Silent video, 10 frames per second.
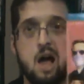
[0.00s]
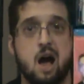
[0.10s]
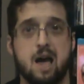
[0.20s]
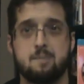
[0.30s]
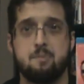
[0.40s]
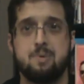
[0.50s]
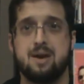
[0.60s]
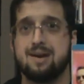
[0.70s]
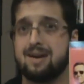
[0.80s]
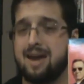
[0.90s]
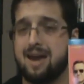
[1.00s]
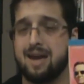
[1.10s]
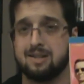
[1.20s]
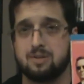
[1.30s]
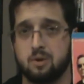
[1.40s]
I'm a big
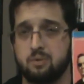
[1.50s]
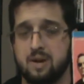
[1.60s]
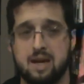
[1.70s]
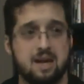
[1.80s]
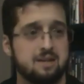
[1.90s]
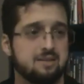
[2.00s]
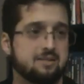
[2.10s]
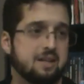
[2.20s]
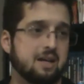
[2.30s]
Ansel fan,